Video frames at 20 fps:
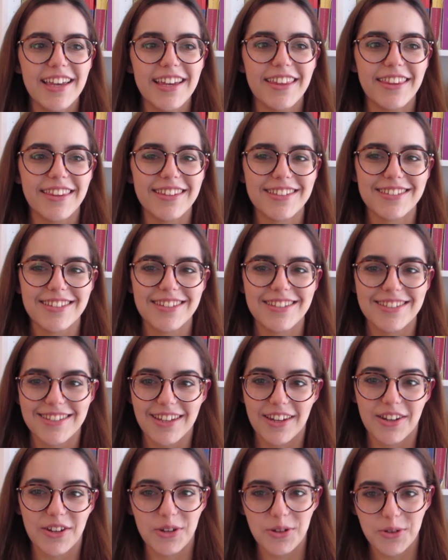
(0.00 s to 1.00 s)
This is
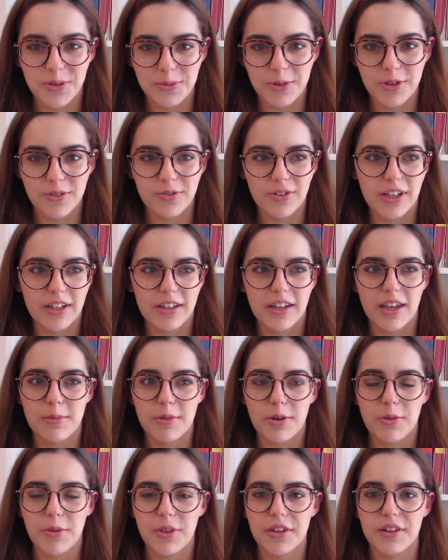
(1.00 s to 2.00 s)
a new movie. It came
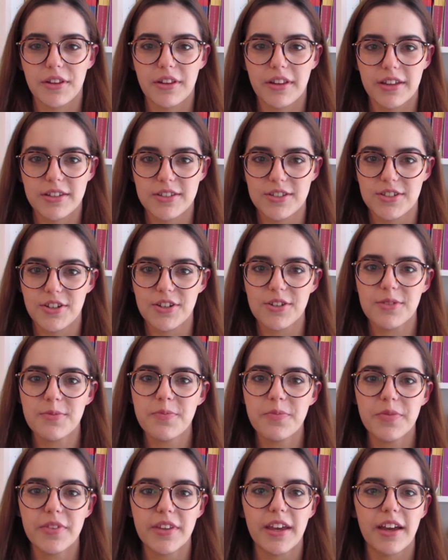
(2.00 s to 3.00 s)
out within the last year,
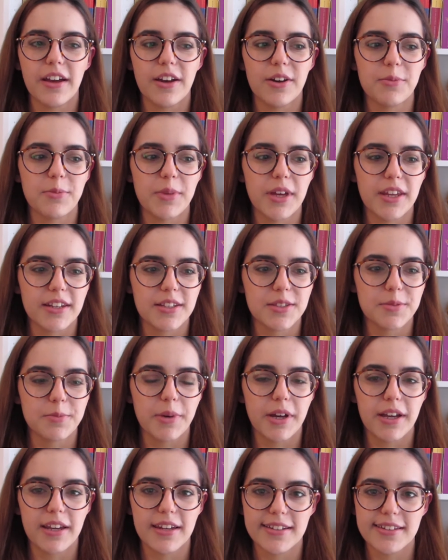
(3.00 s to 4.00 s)
and it's
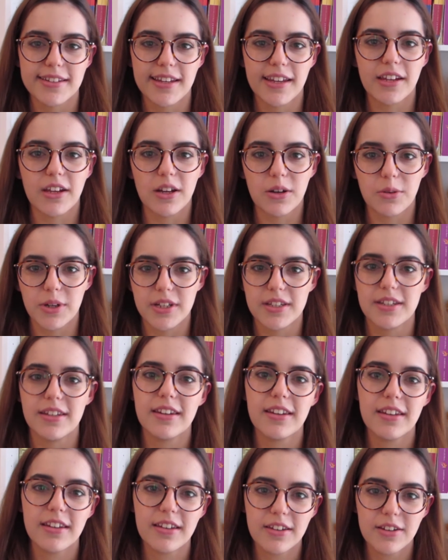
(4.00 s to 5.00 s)
by Taika
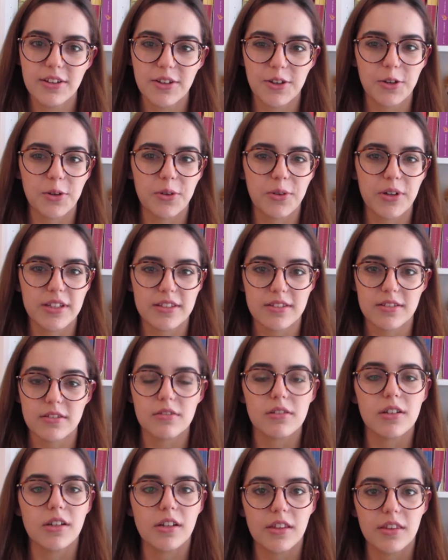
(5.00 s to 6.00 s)
Waititi, who is
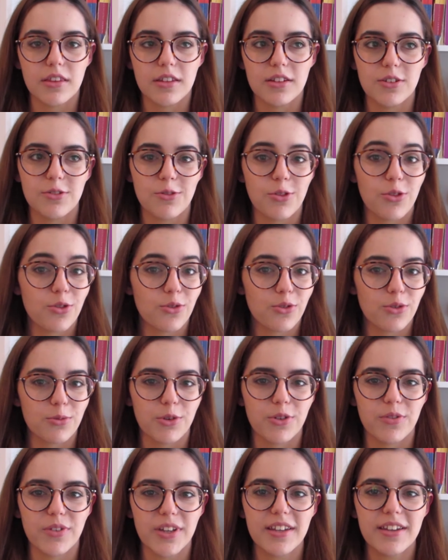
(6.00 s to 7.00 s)
doing the new Thor
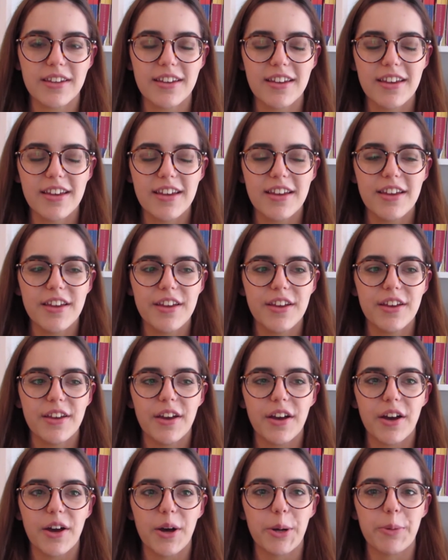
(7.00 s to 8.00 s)
movie.
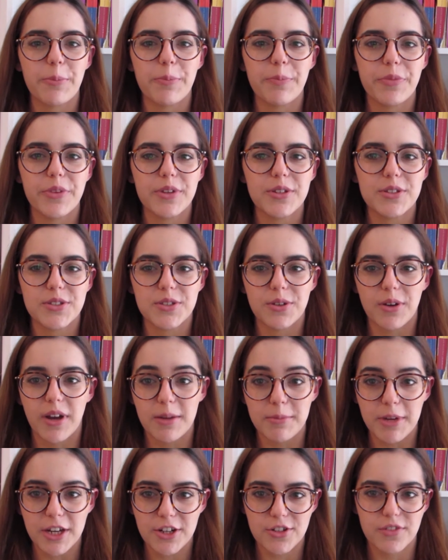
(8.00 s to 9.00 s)
So
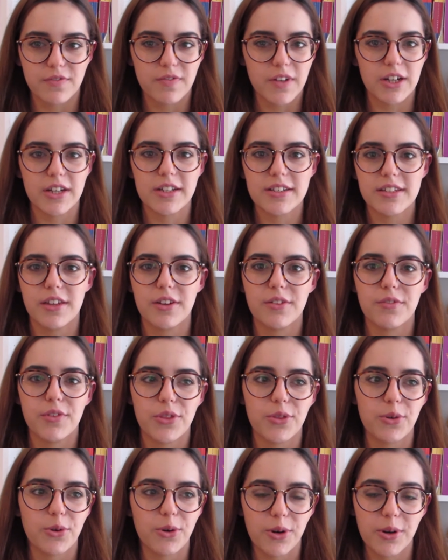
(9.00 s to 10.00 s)
I'm actually very excited for
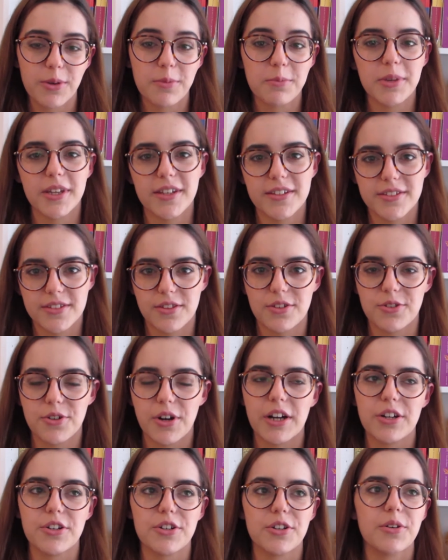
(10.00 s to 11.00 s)
Thor because of the
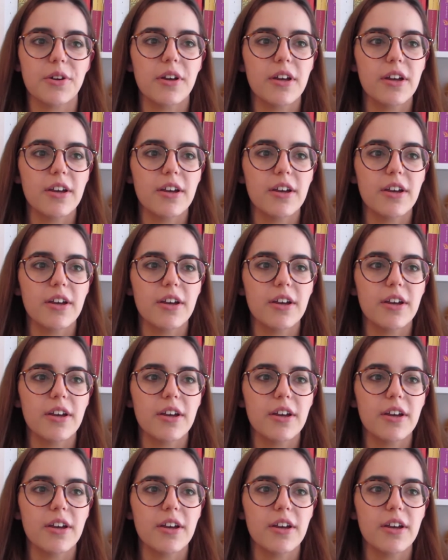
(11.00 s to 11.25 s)
director.